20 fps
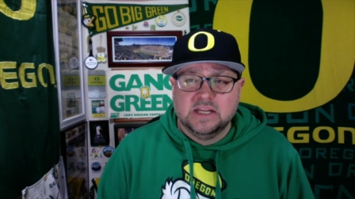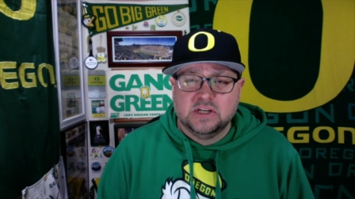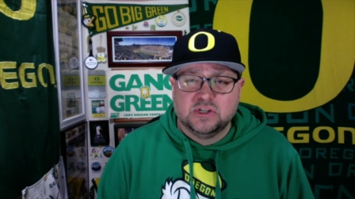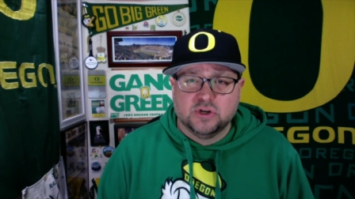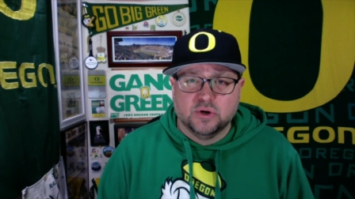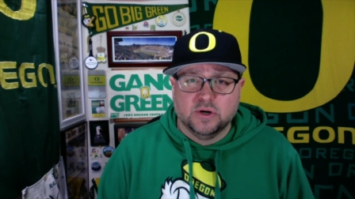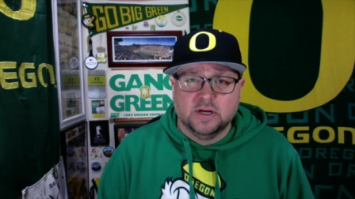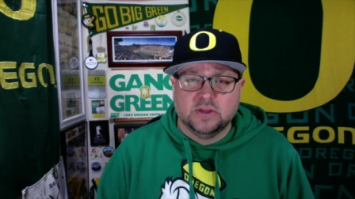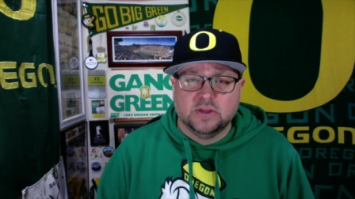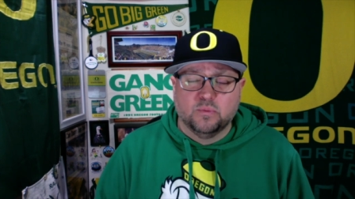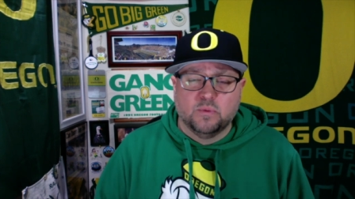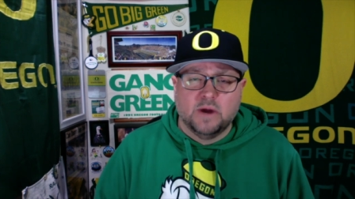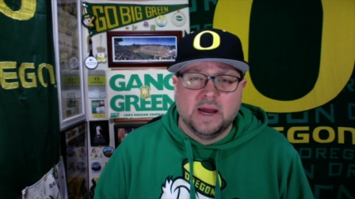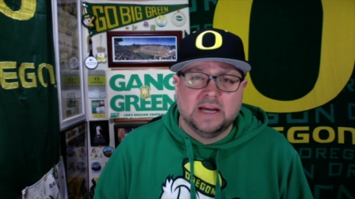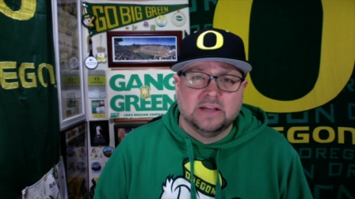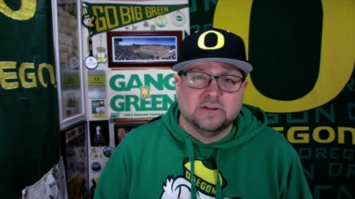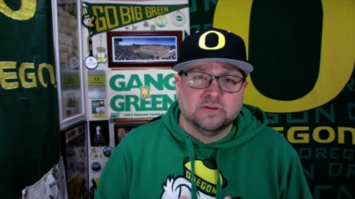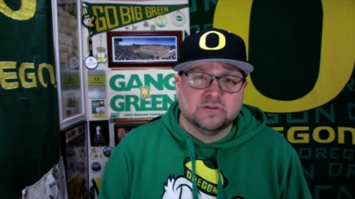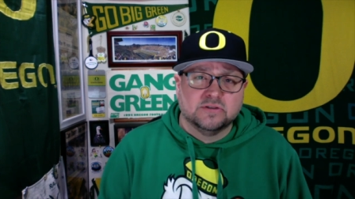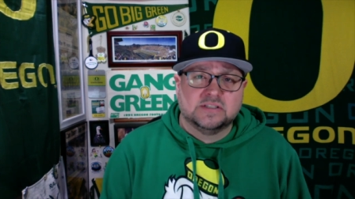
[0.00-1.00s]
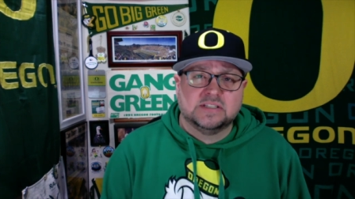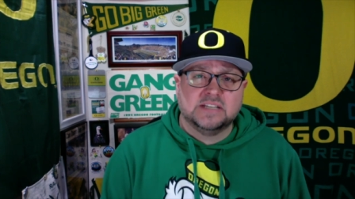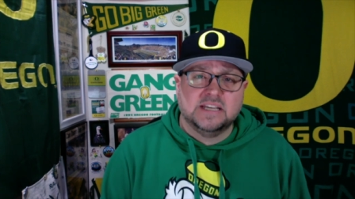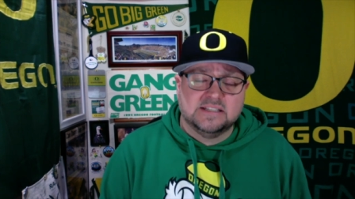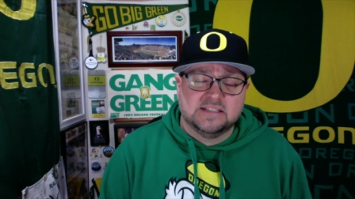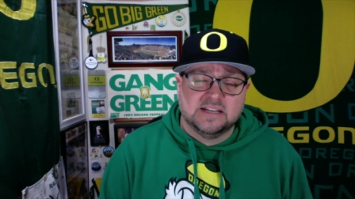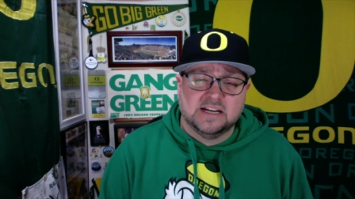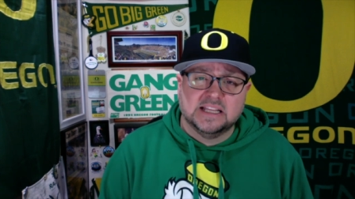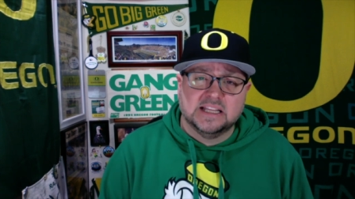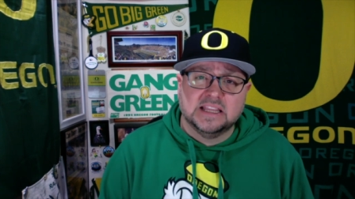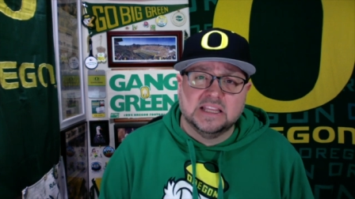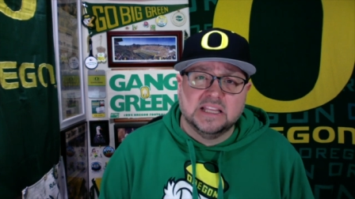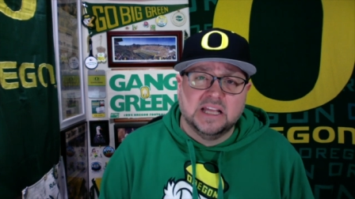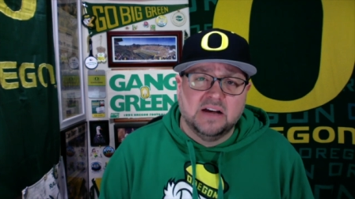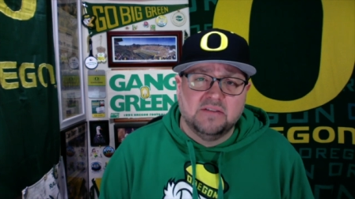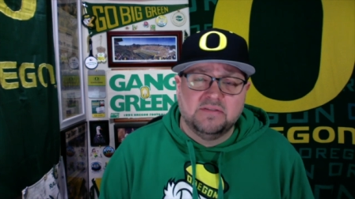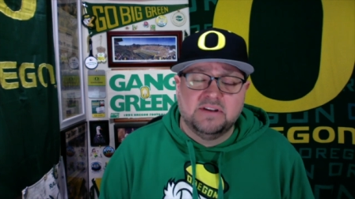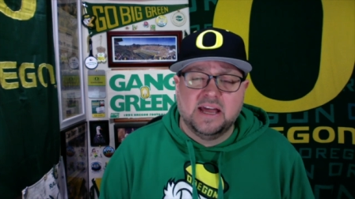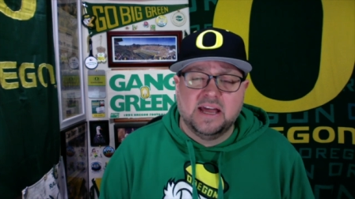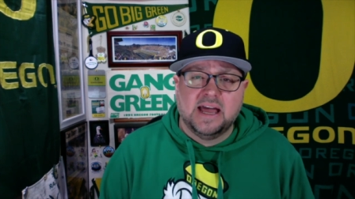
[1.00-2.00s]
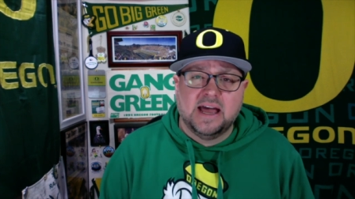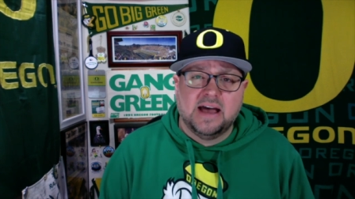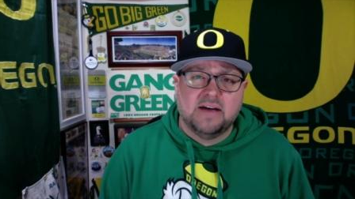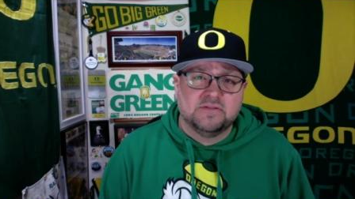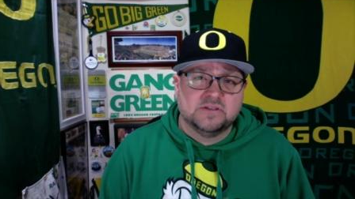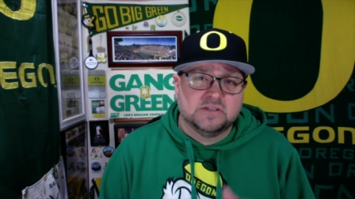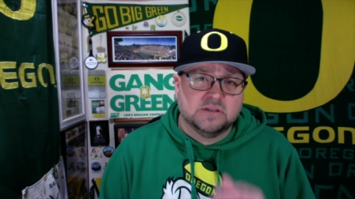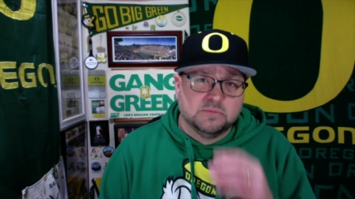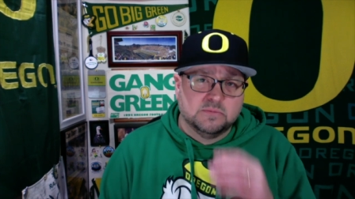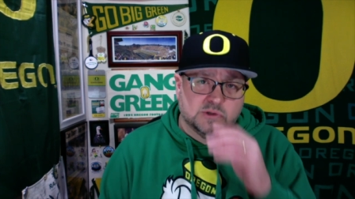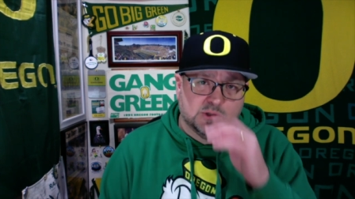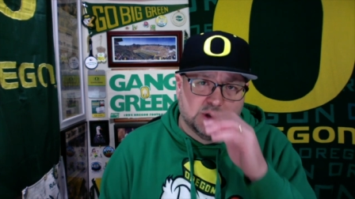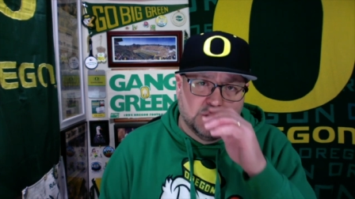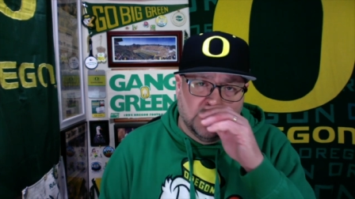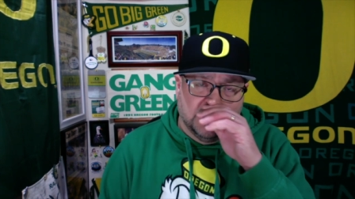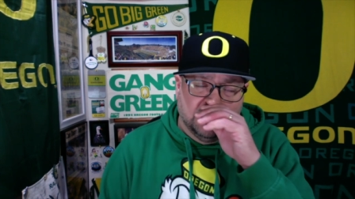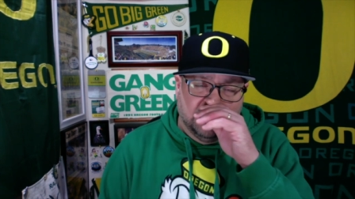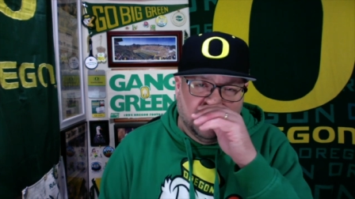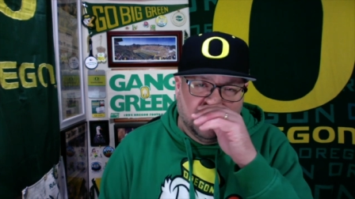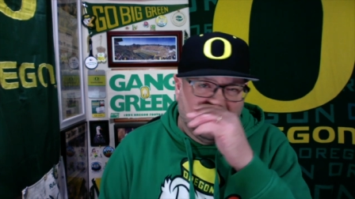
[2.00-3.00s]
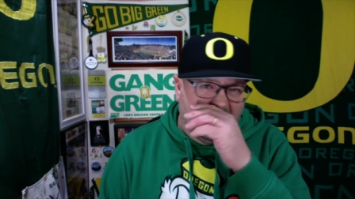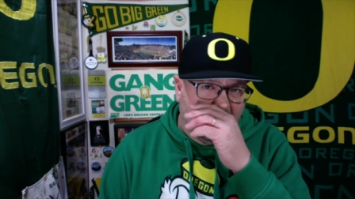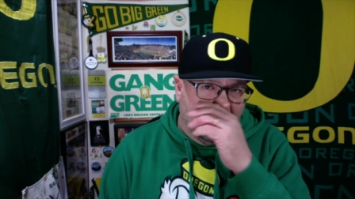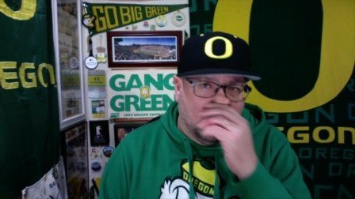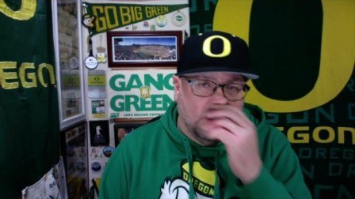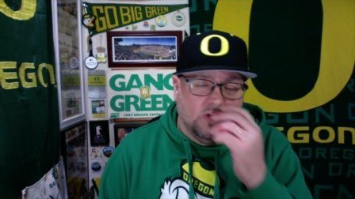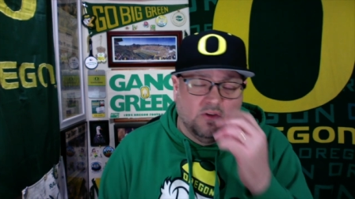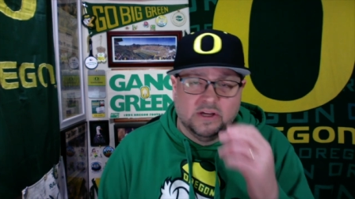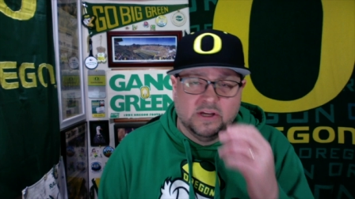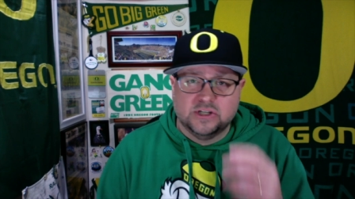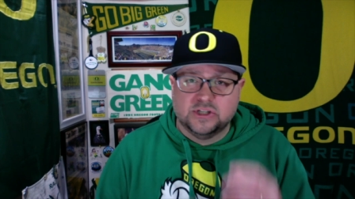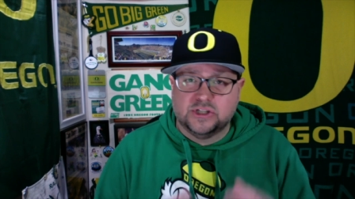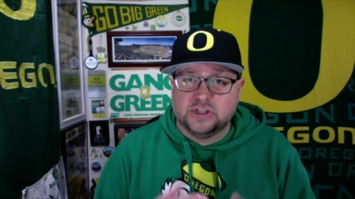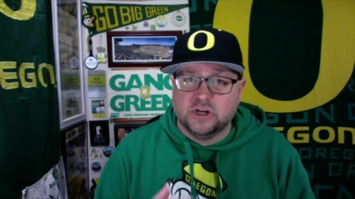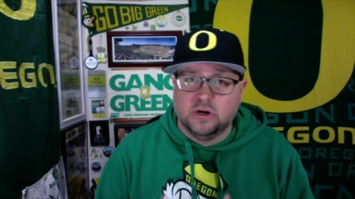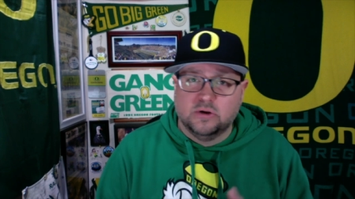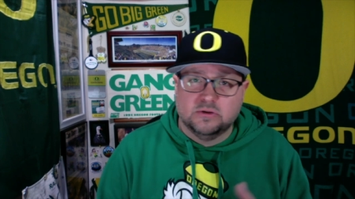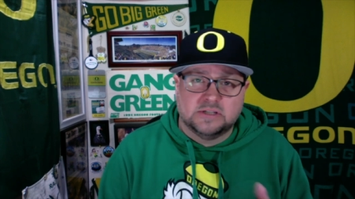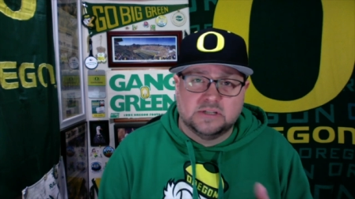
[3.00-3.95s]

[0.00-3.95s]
During the regular season, I'd love to have some sort of a call in show